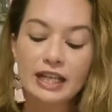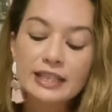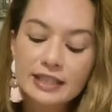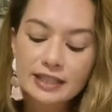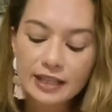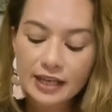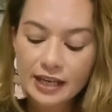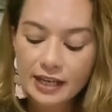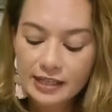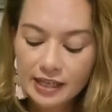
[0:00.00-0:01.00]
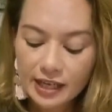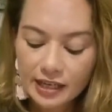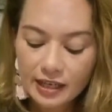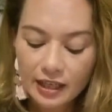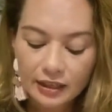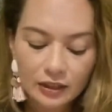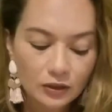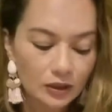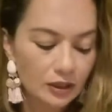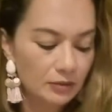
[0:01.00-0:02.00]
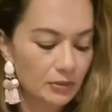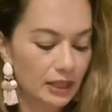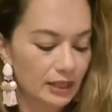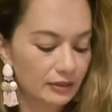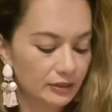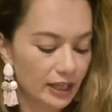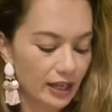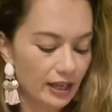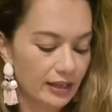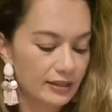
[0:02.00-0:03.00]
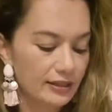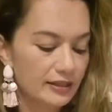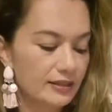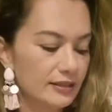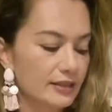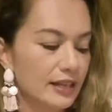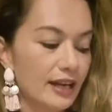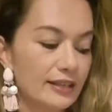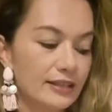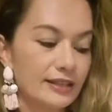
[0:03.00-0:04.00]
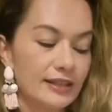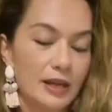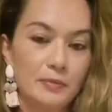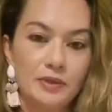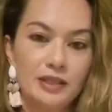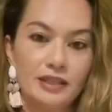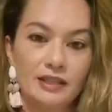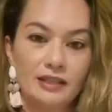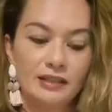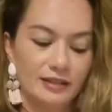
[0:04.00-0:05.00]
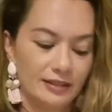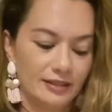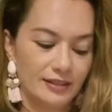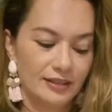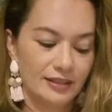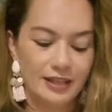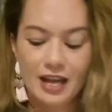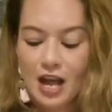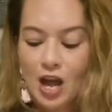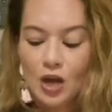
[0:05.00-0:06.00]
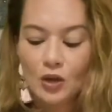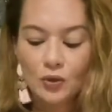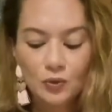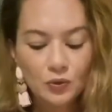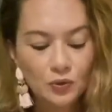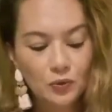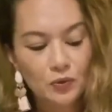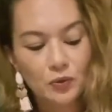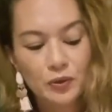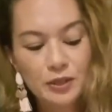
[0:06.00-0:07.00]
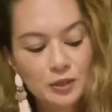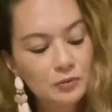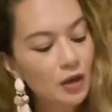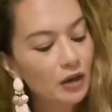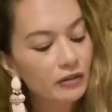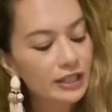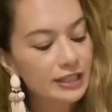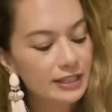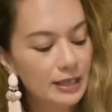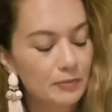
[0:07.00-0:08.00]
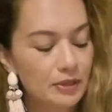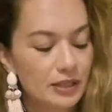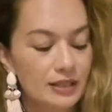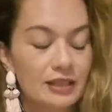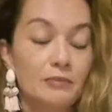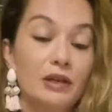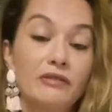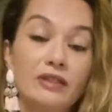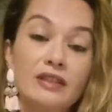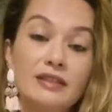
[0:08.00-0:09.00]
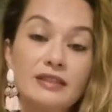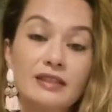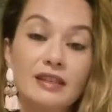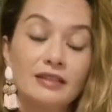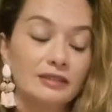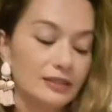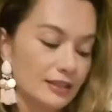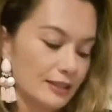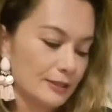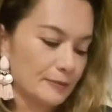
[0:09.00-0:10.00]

let's take a look, my lovely Cancers. Acceptance. Ooh, the wisdom of acceptance. Above this is guilt.